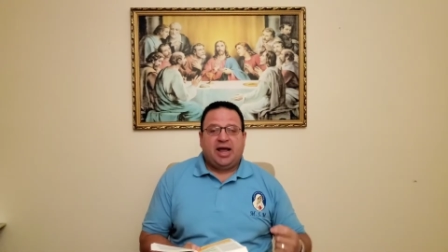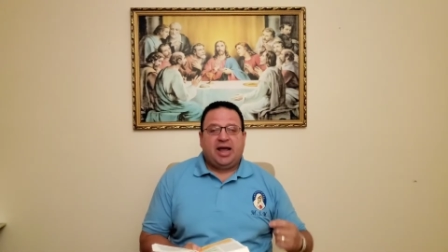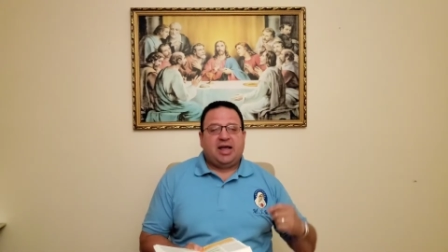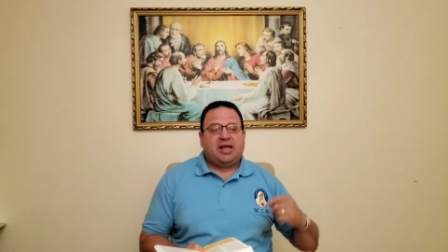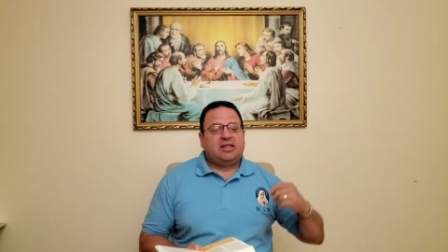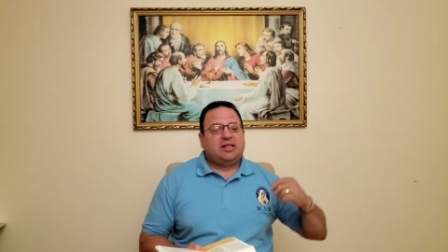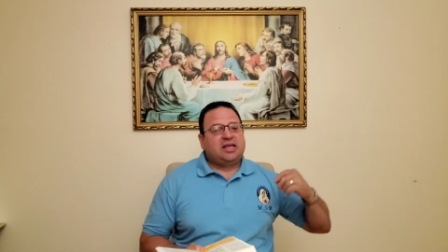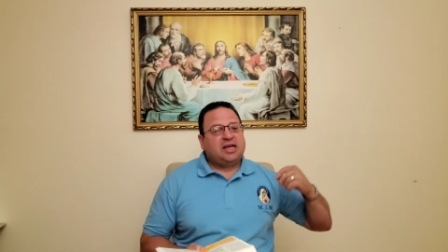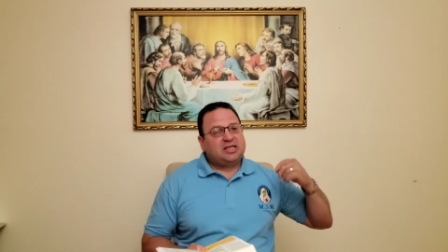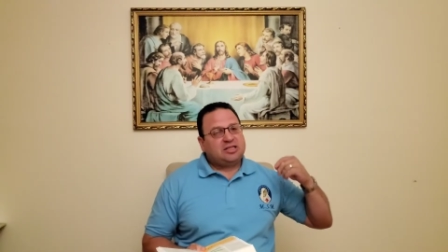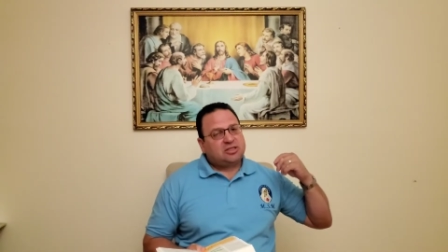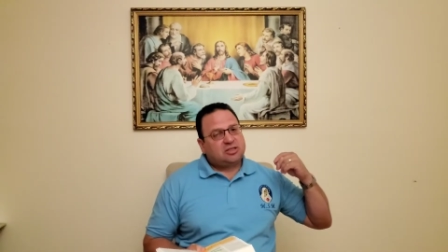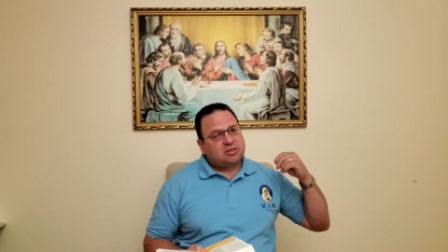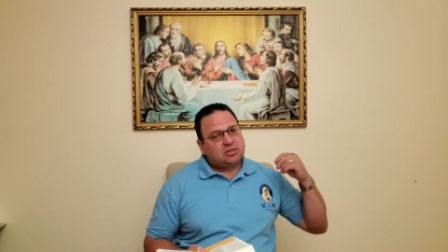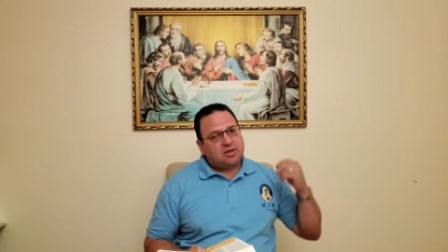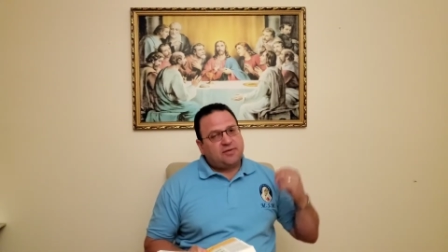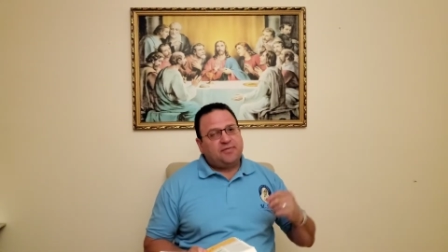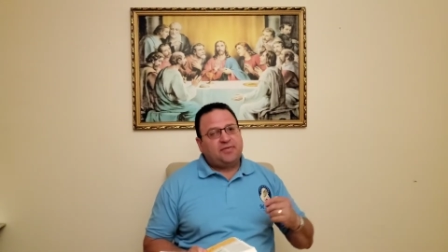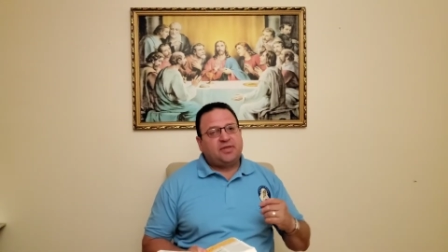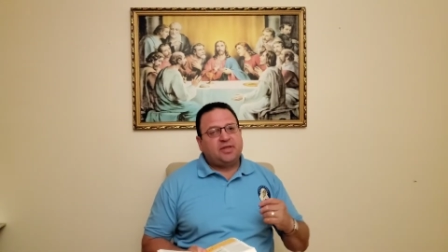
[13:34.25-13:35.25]
And that's
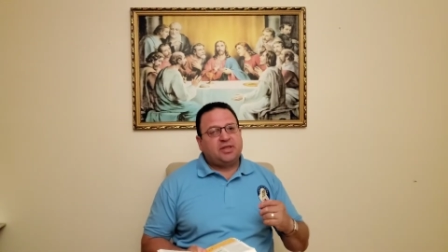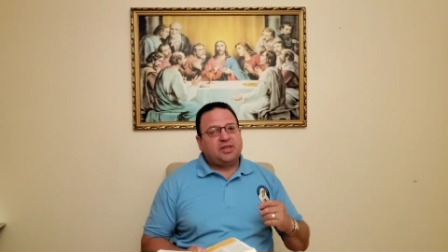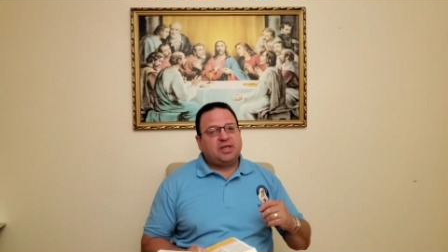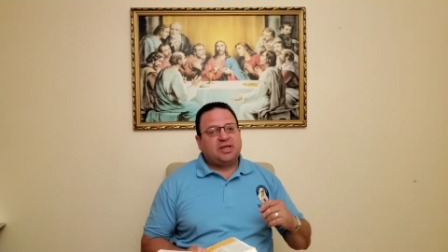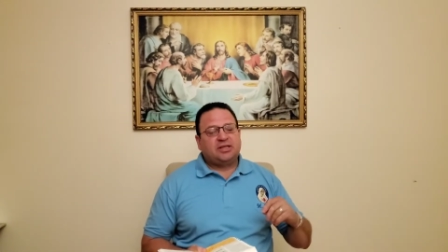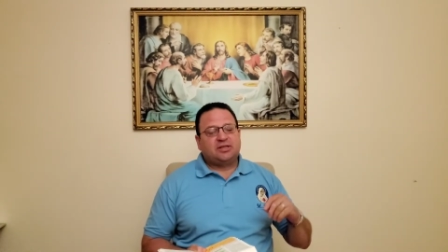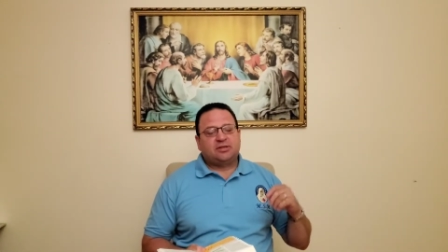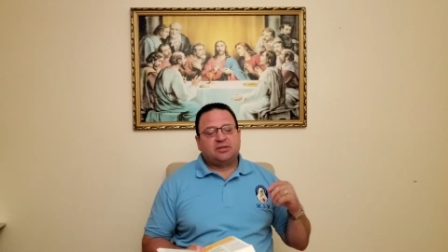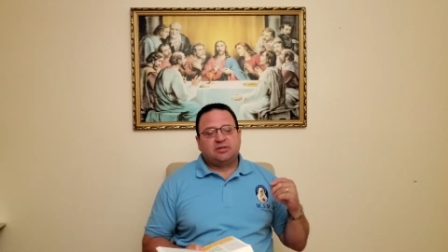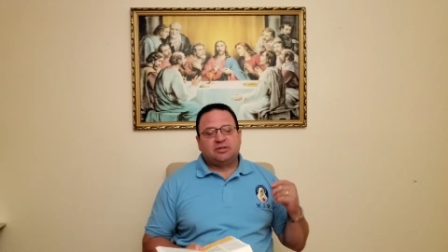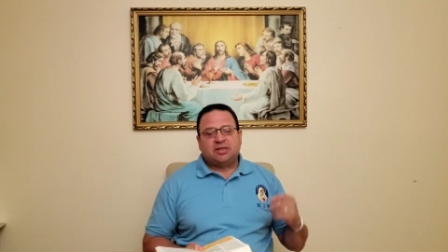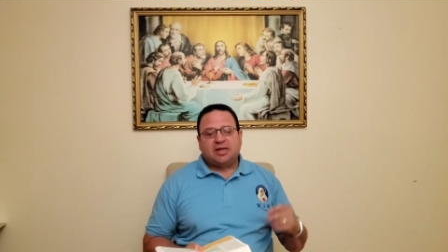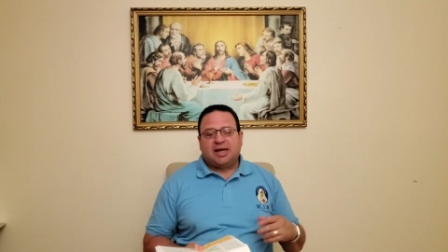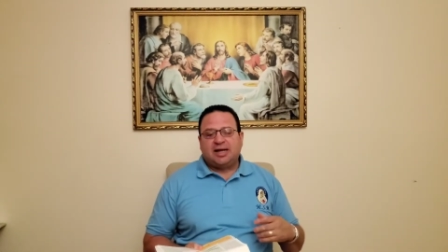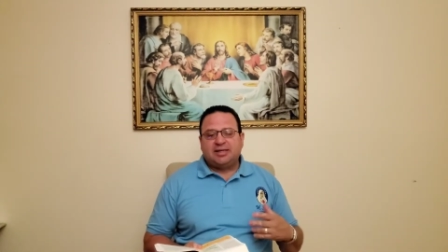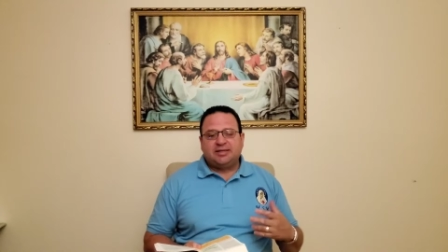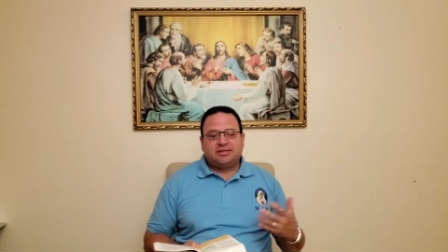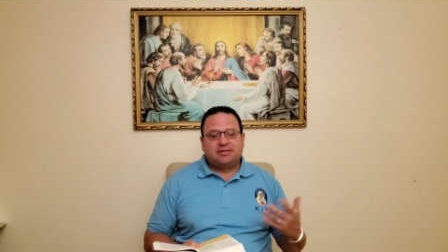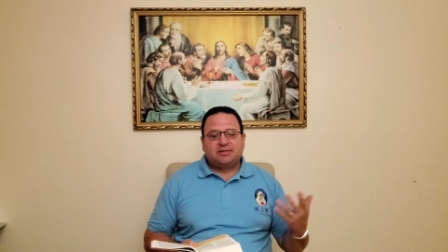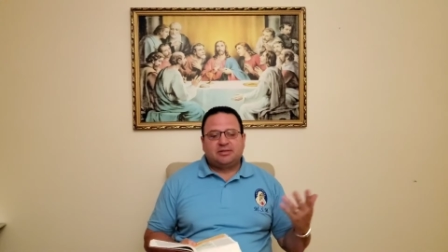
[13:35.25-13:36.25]
something that
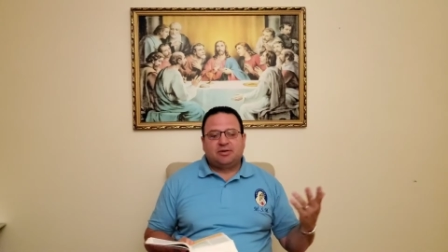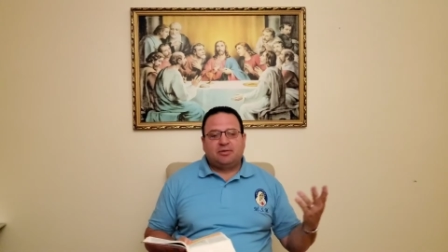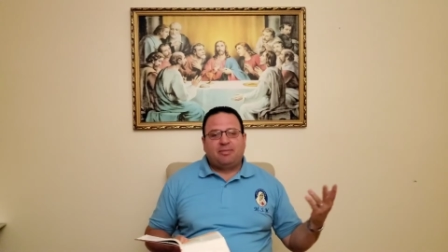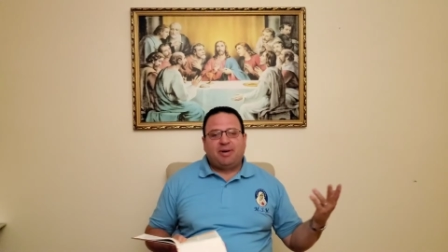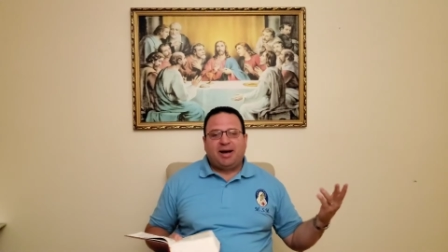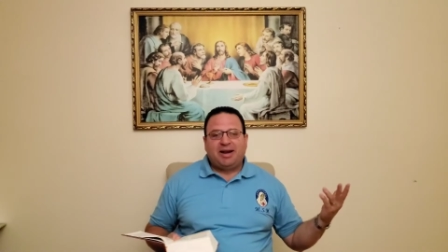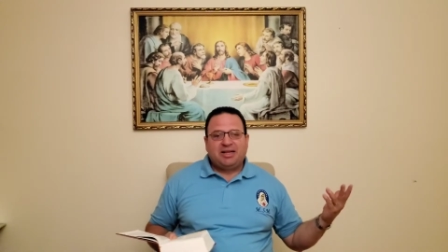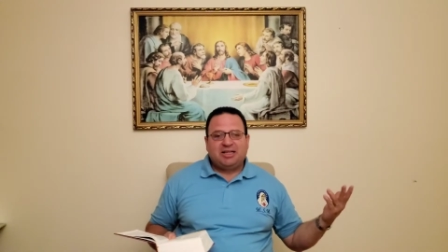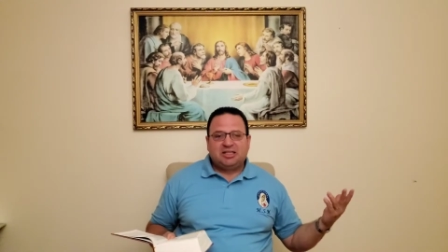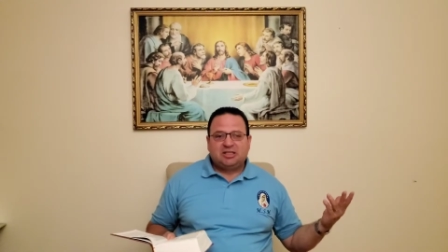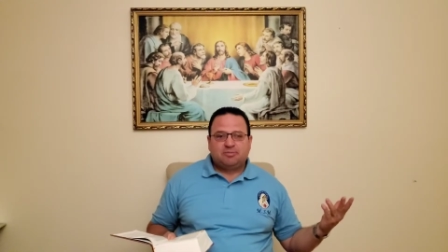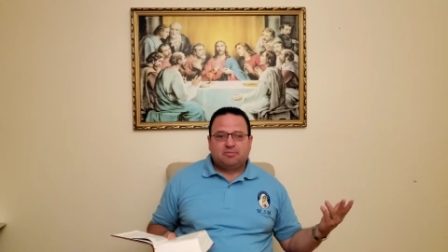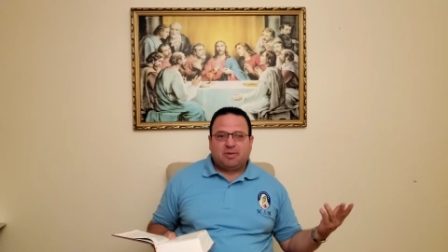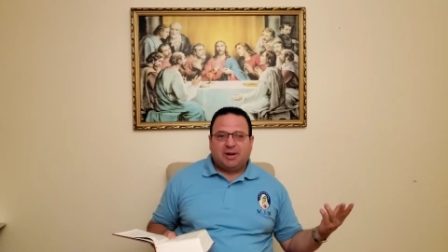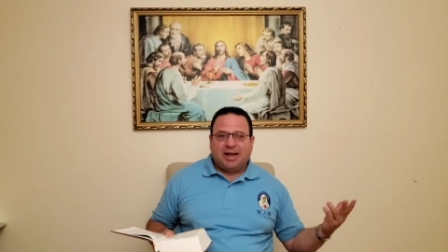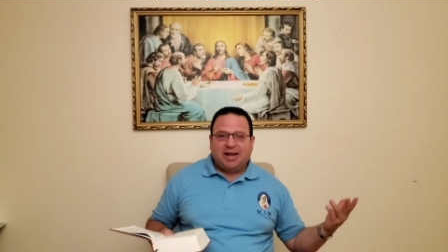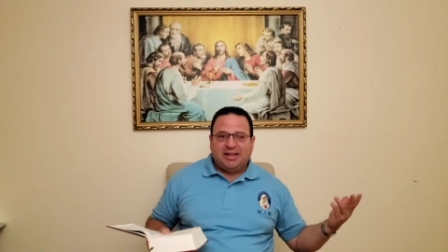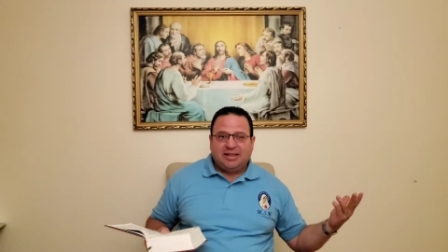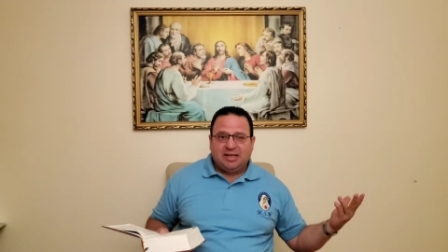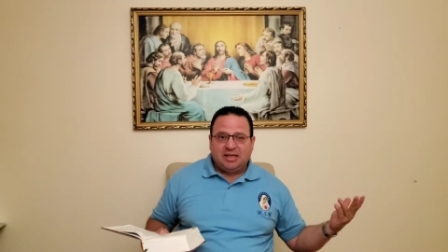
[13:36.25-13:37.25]
sometimes nobody
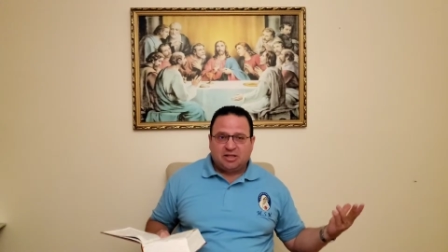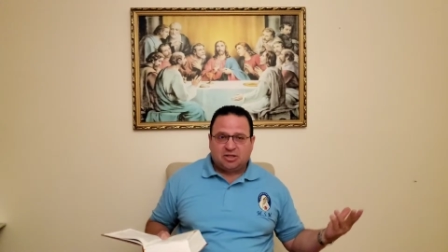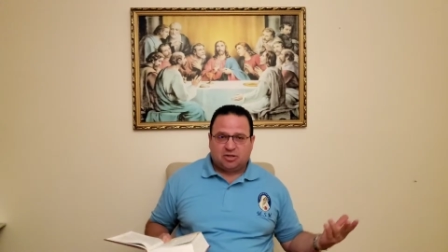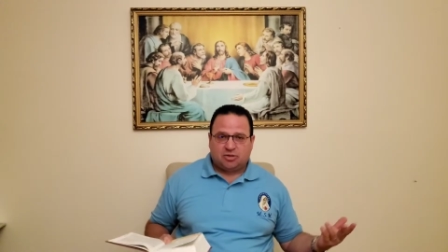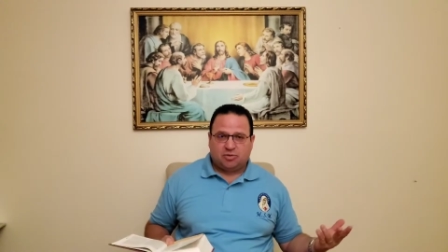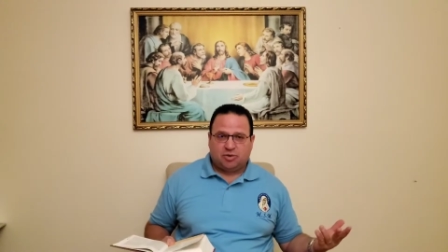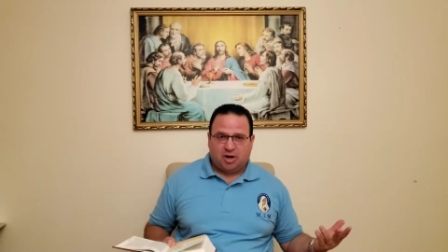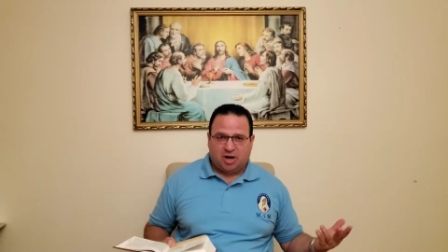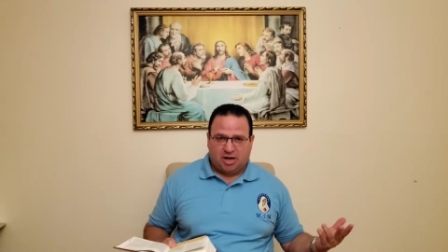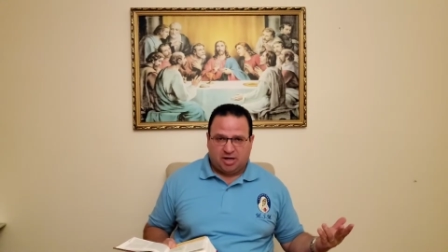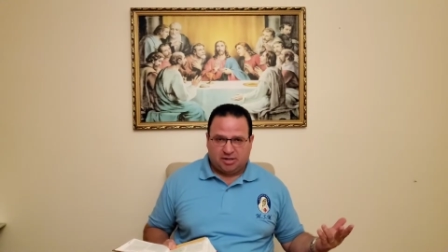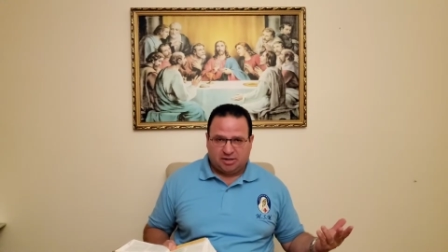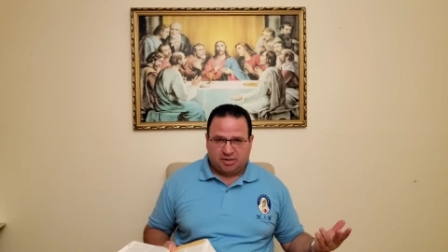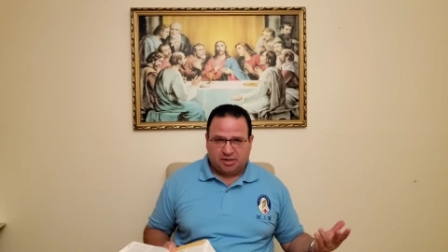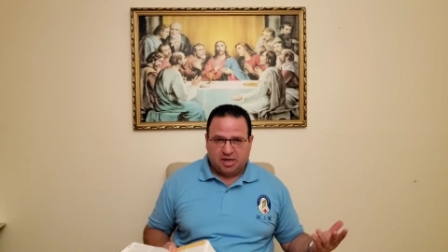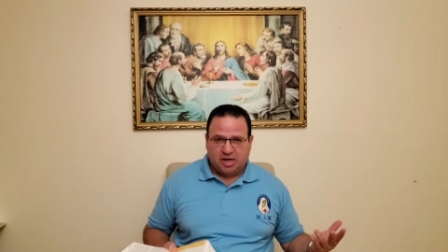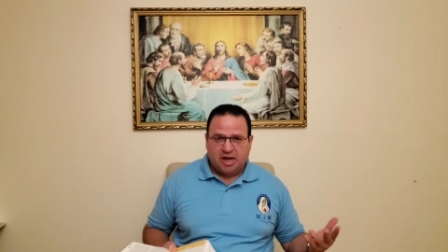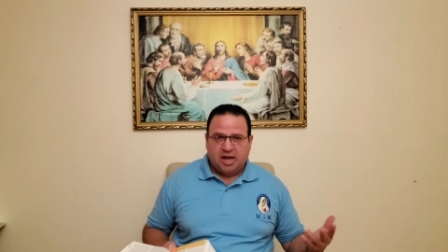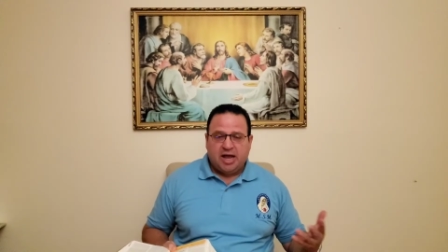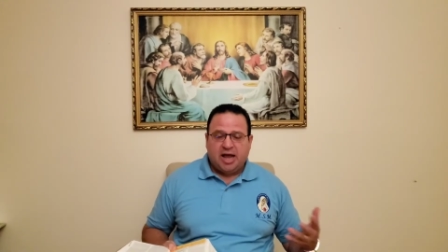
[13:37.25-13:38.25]
explained it to us.